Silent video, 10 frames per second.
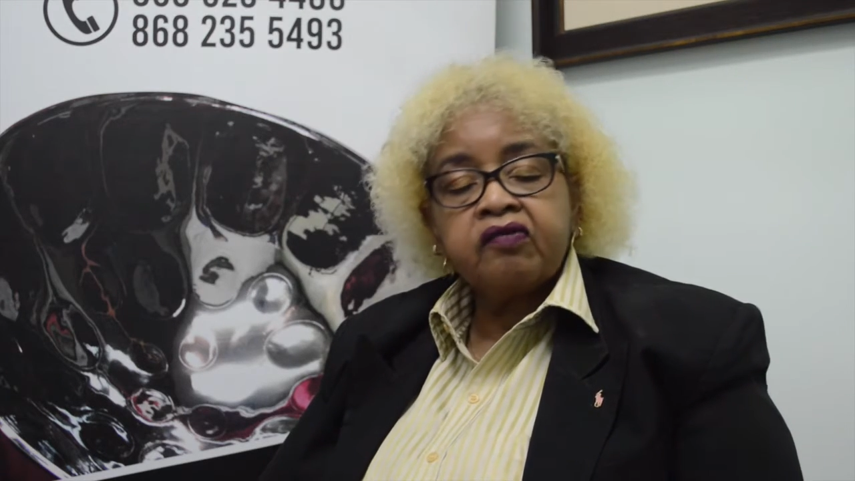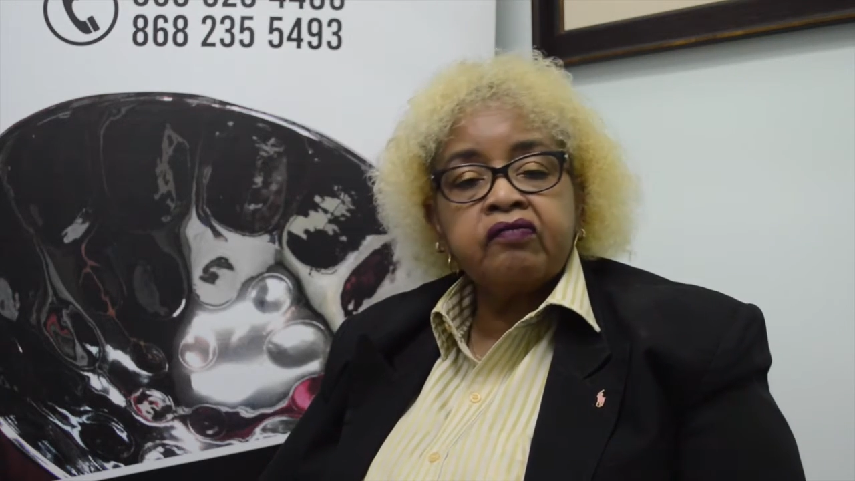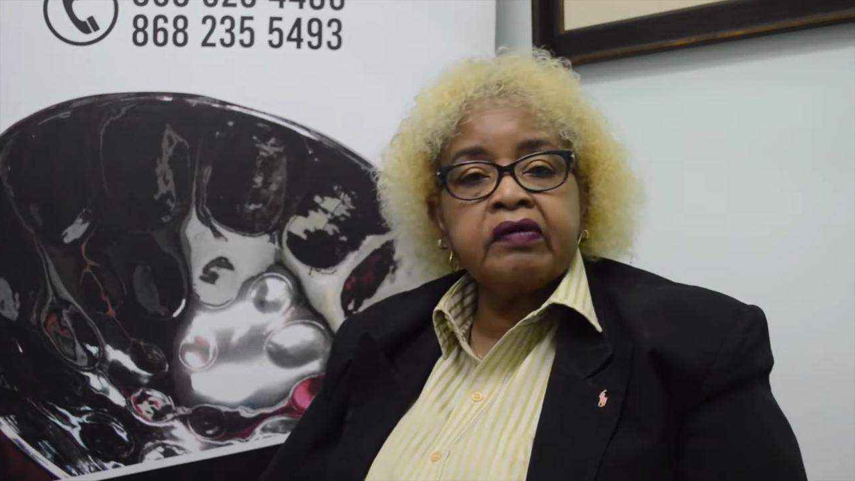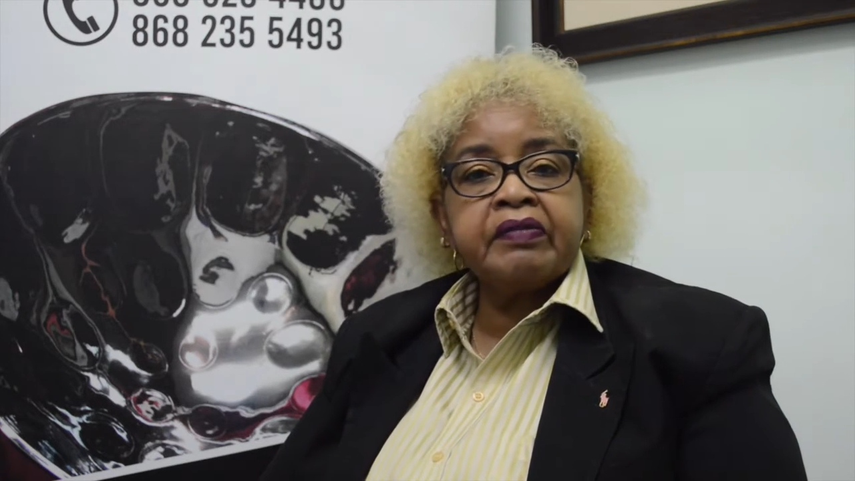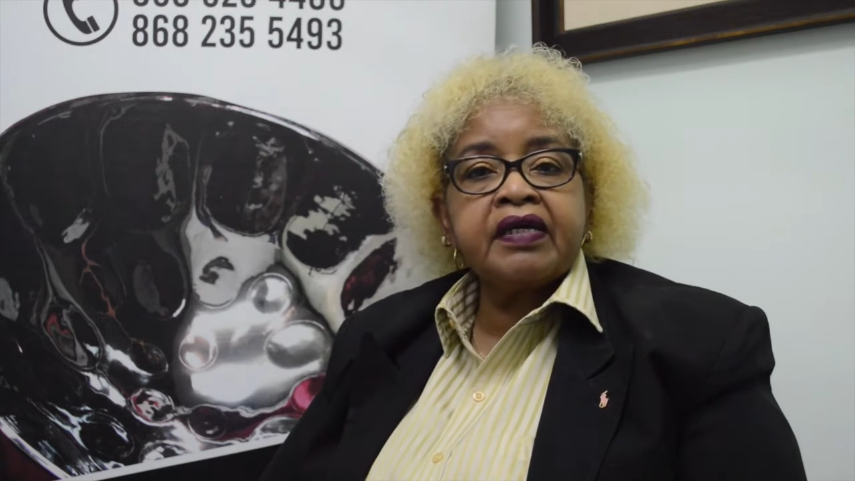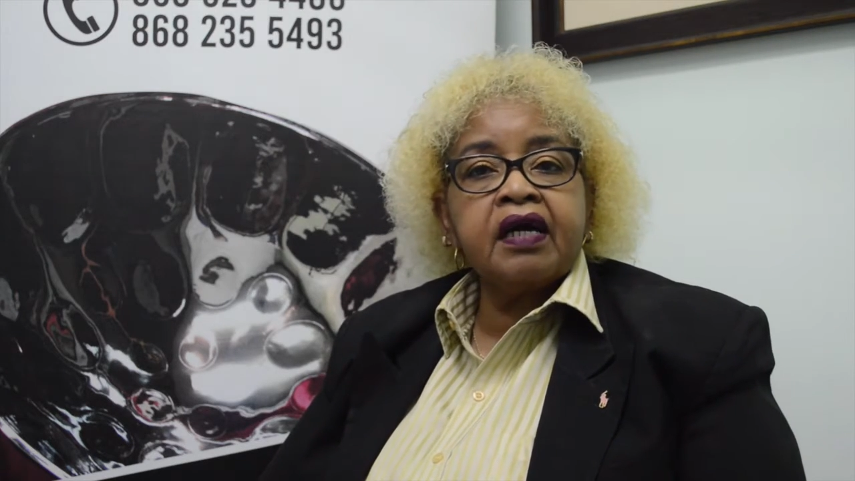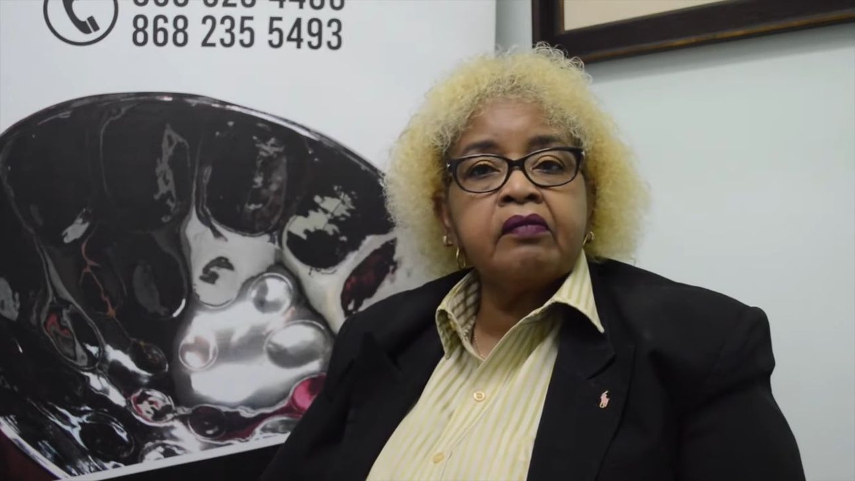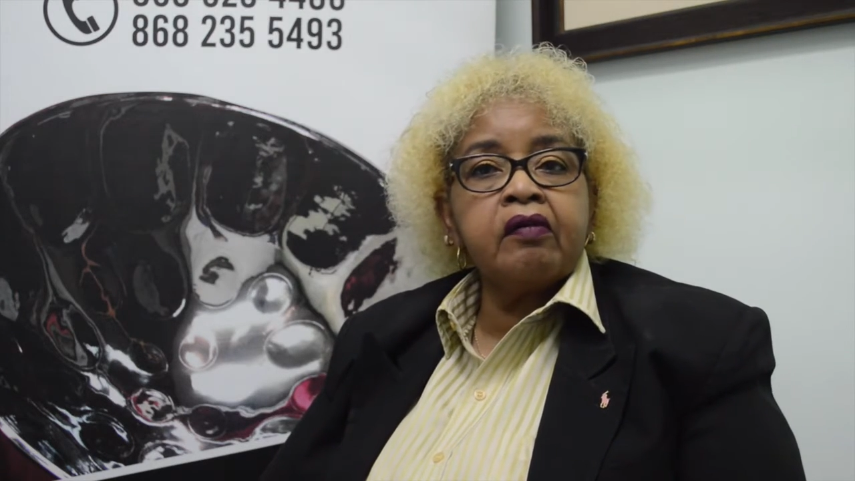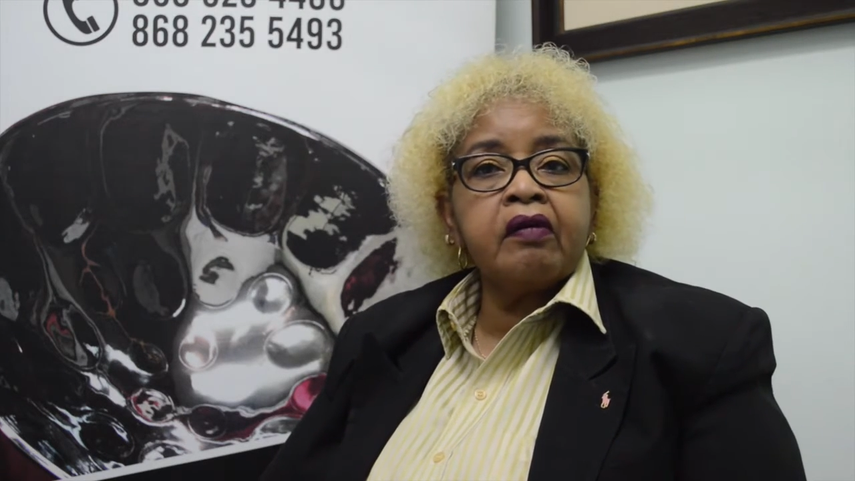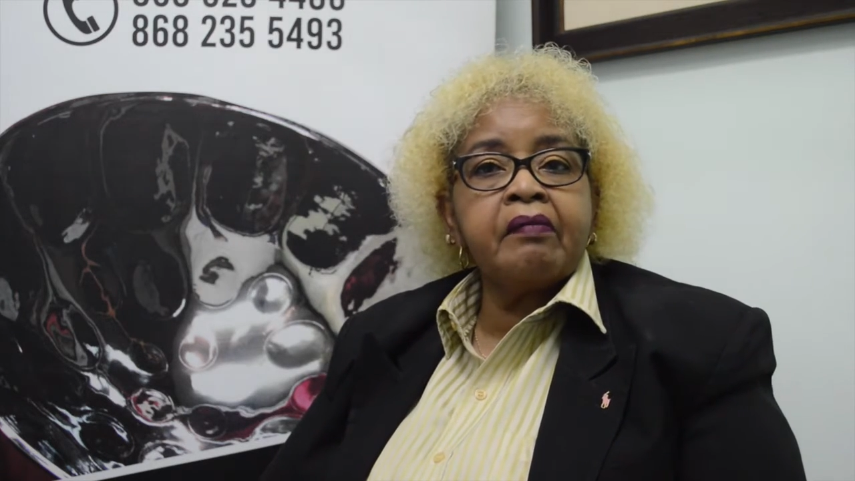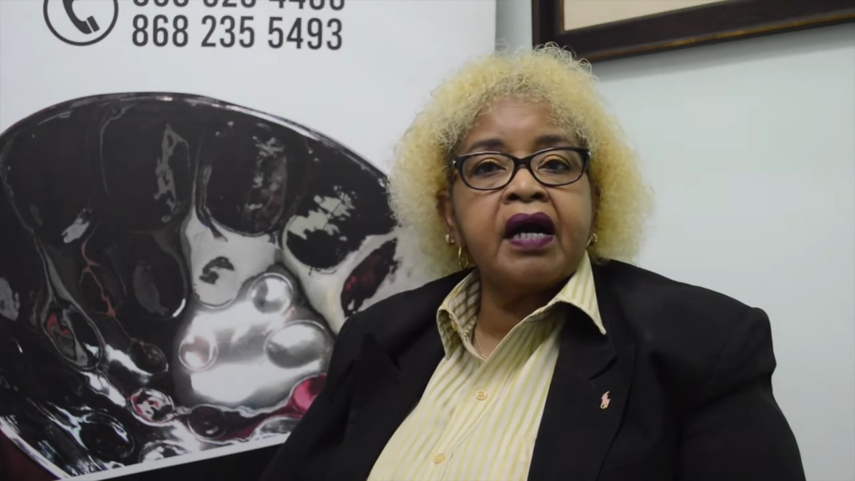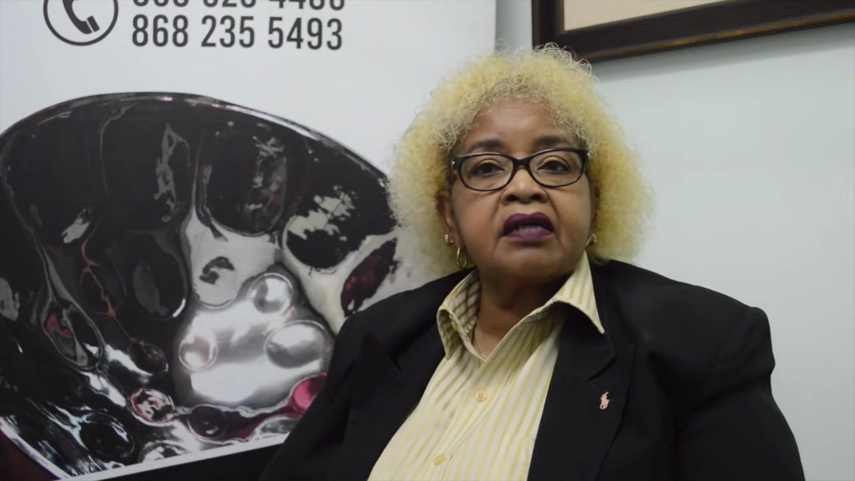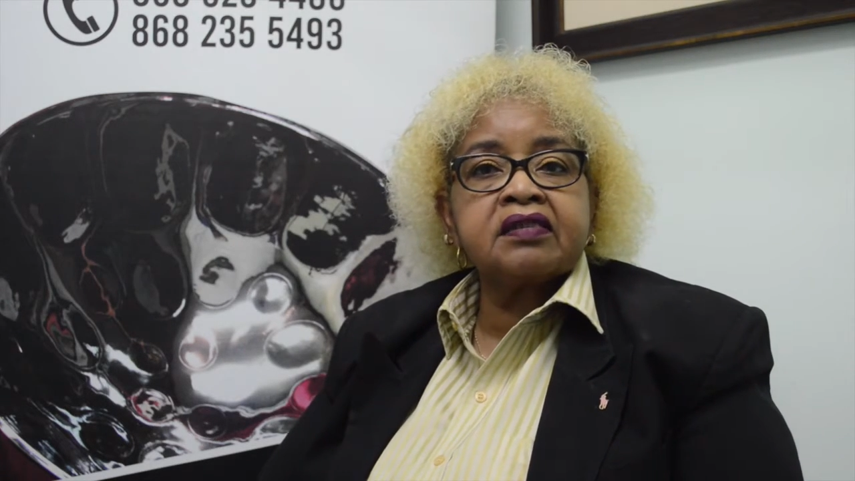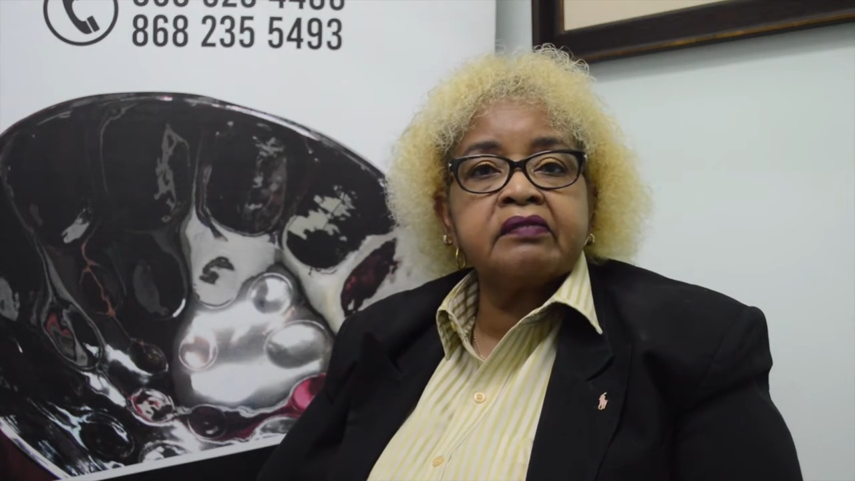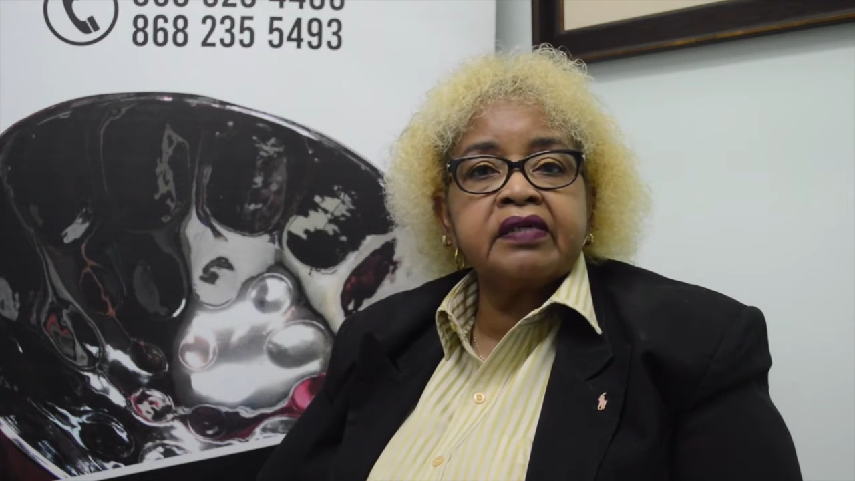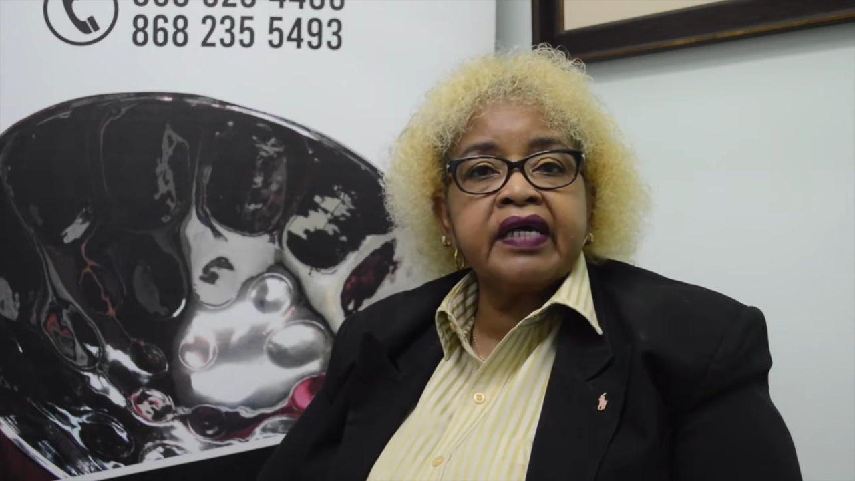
will become our marketable